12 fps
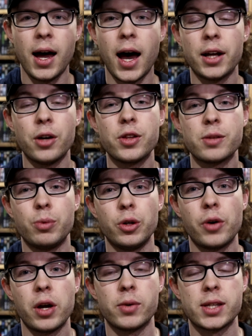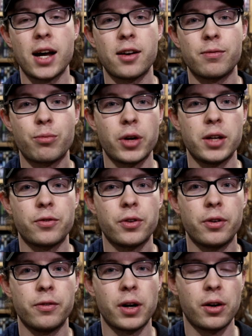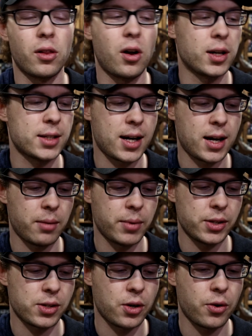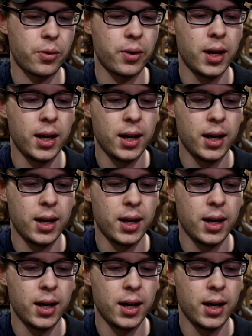I know this Blu-ray was out of print for a very long time, and so,